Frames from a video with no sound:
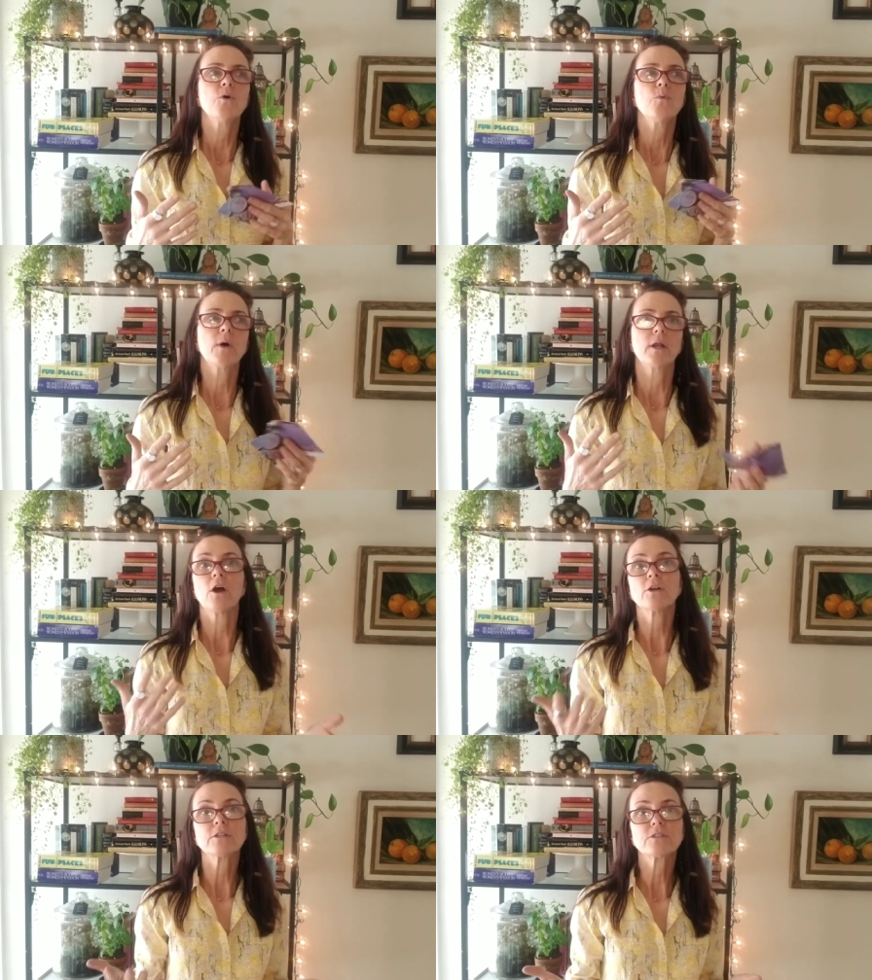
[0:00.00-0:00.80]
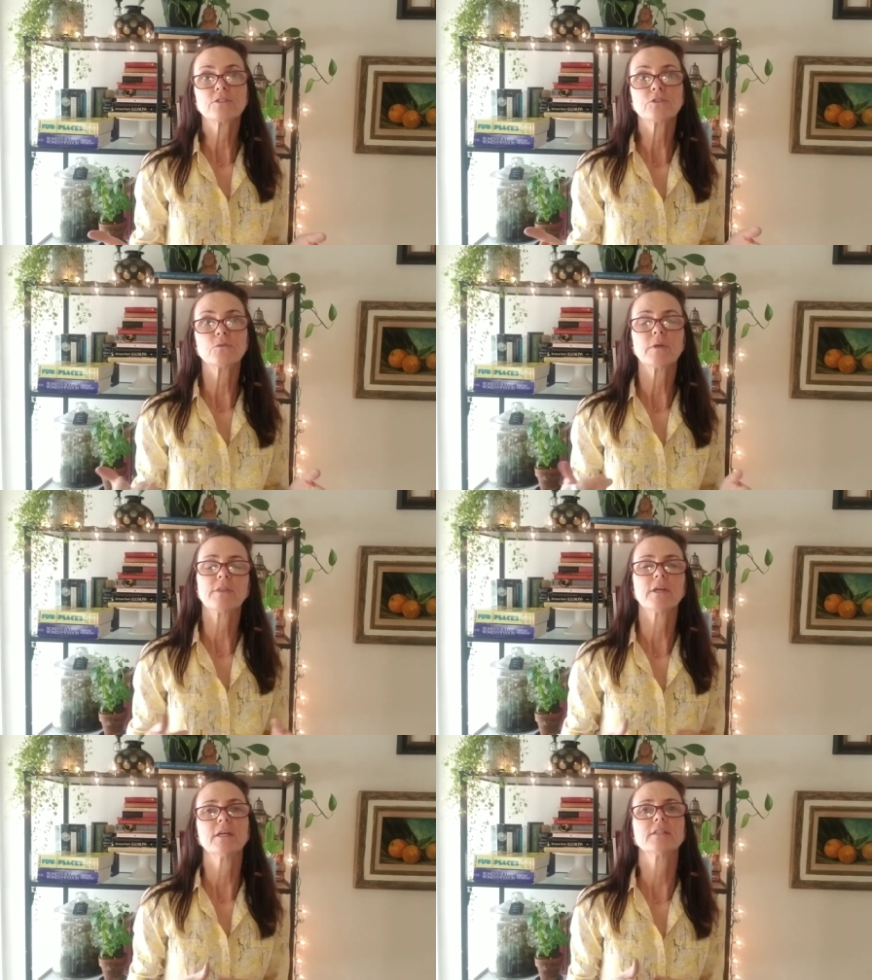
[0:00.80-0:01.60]
what artists do
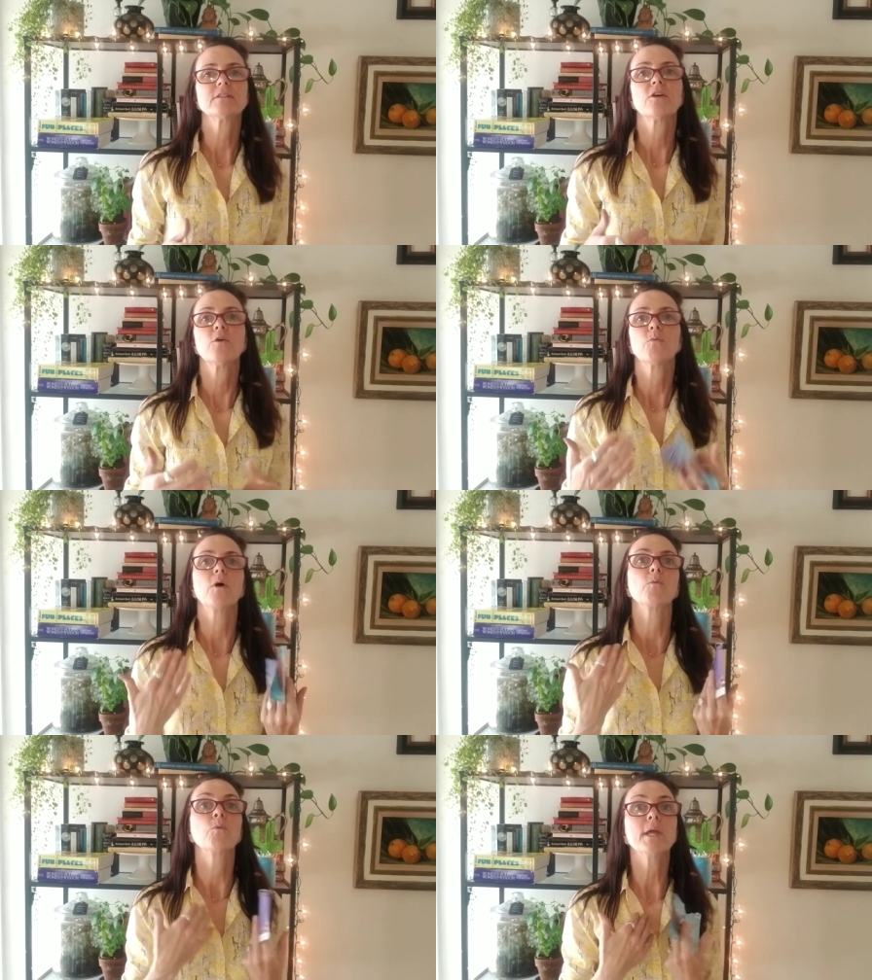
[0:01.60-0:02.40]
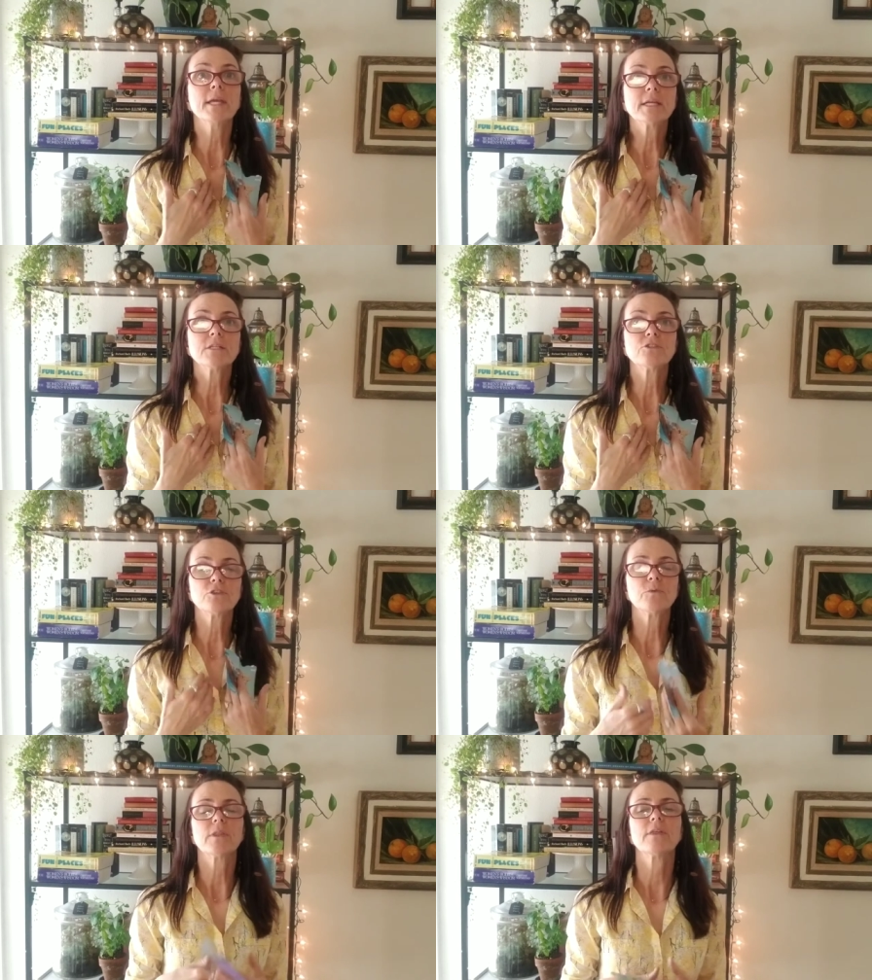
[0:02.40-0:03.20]
with it, what we can
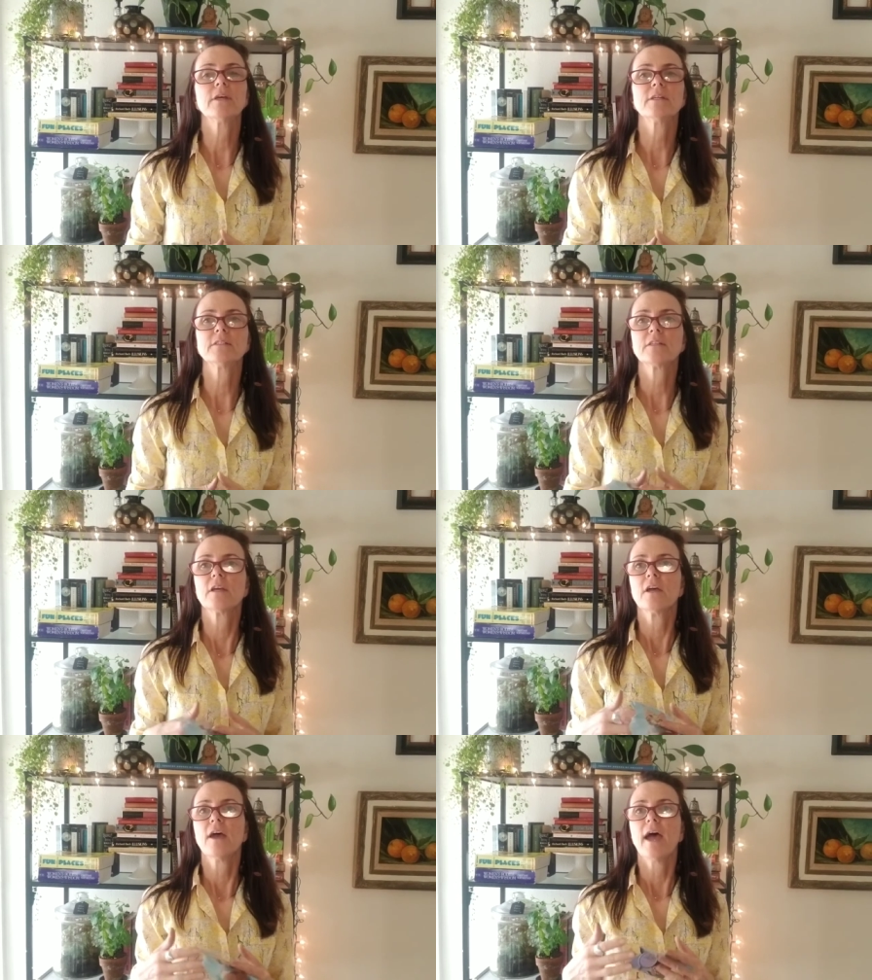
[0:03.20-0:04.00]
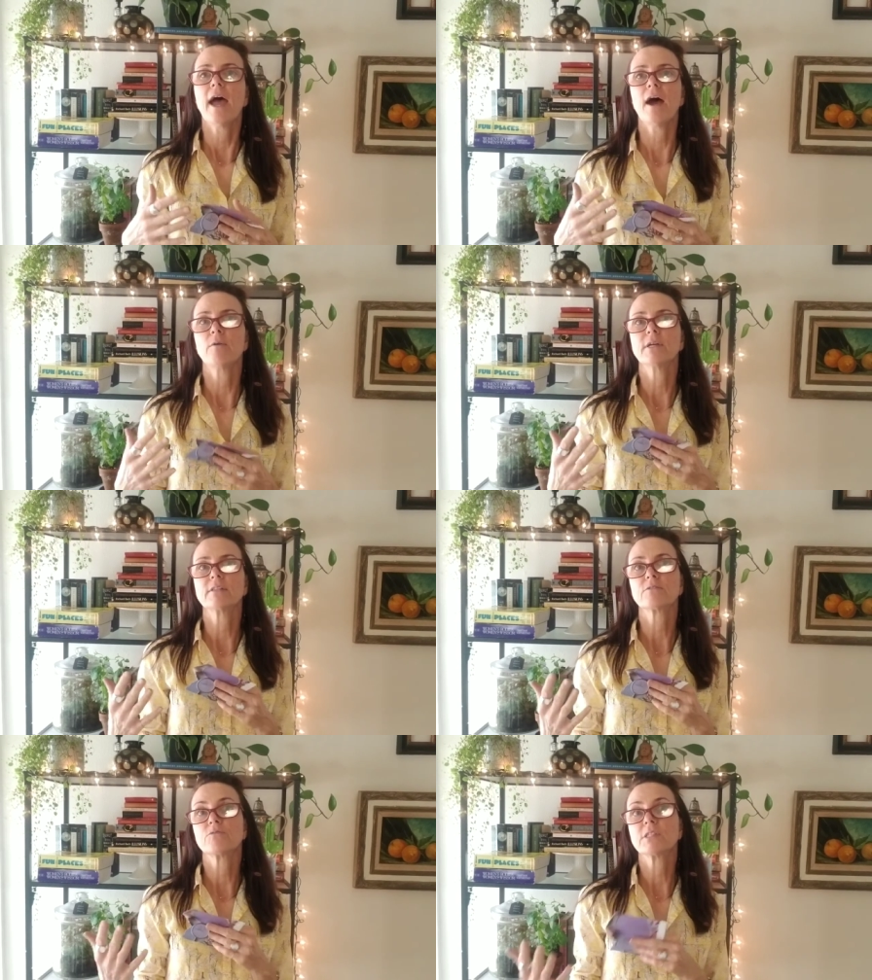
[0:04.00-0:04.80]
do with it, how
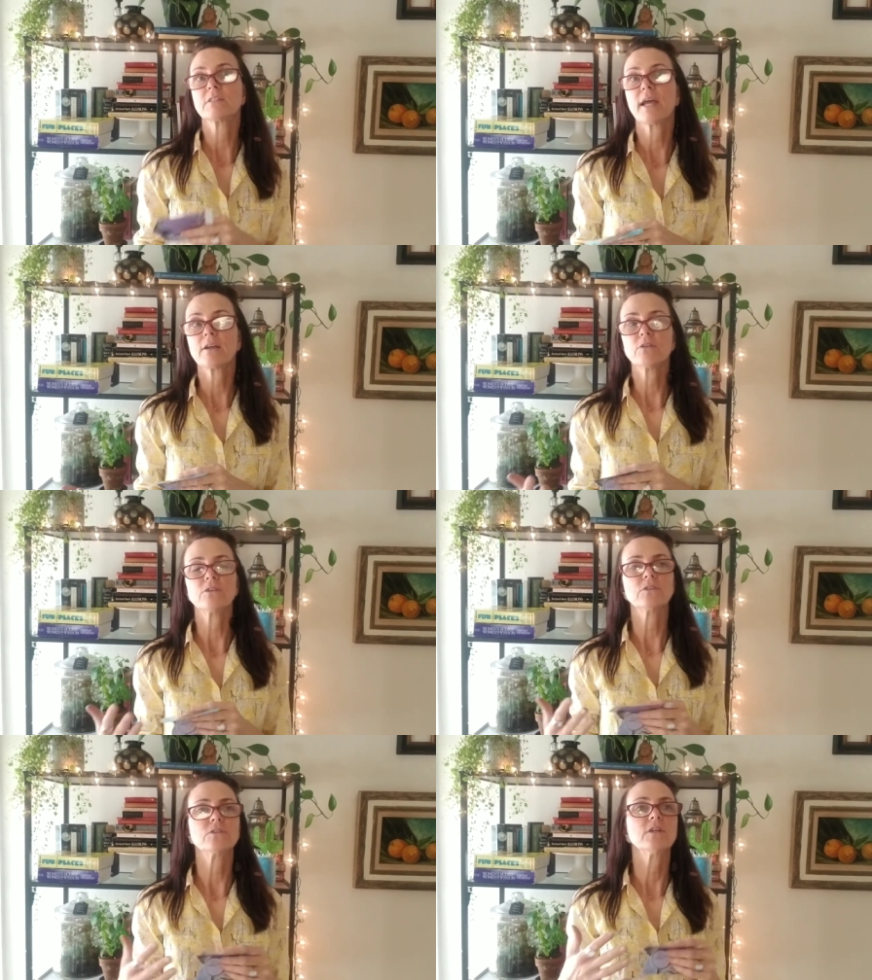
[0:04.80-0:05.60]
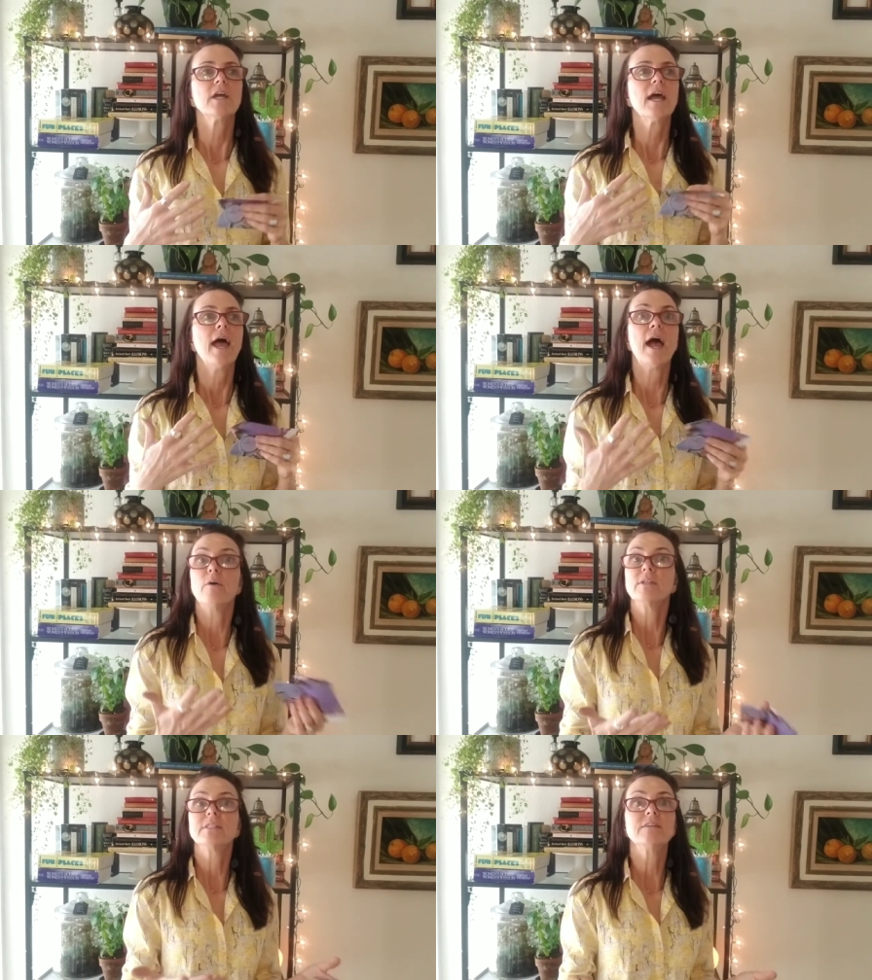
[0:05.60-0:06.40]
it's recycled,
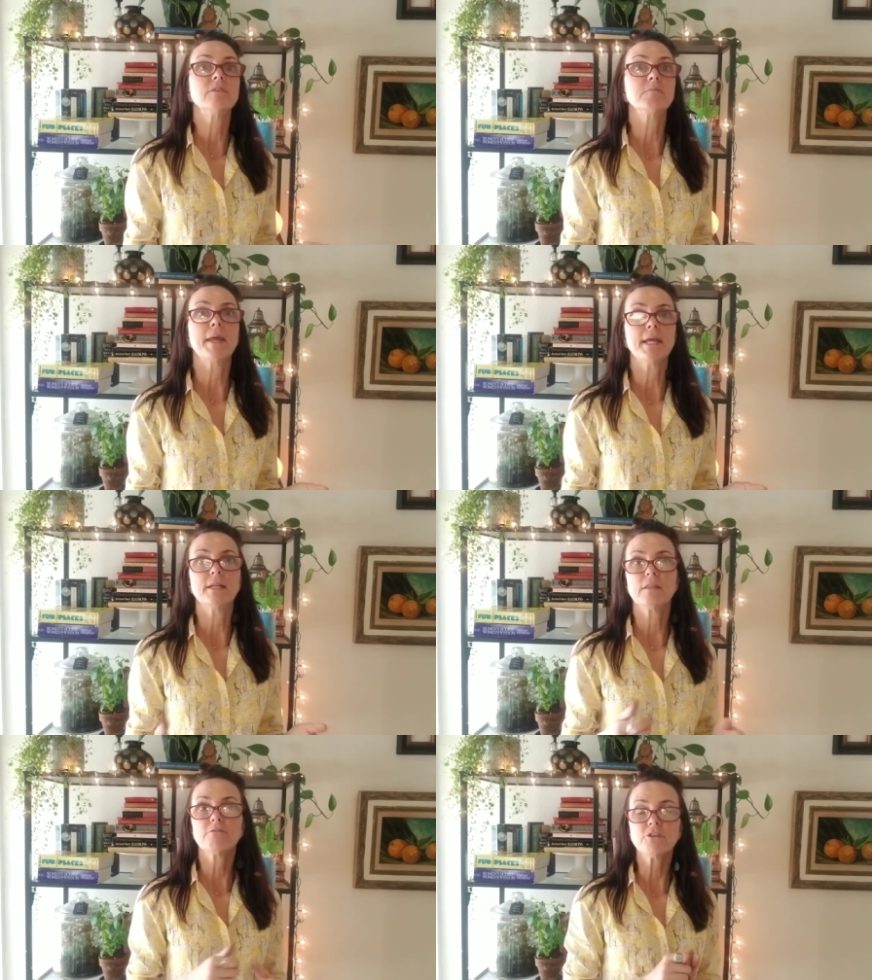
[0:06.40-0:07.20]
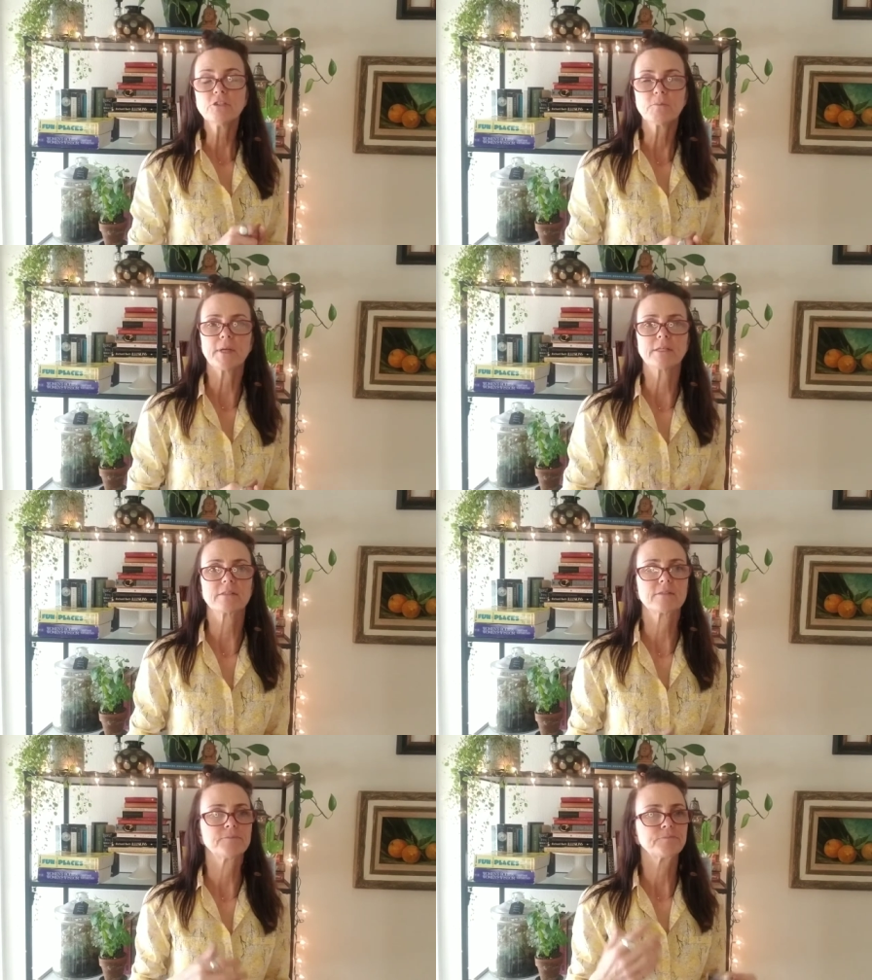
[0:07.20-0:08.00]
how it's even made in the first place.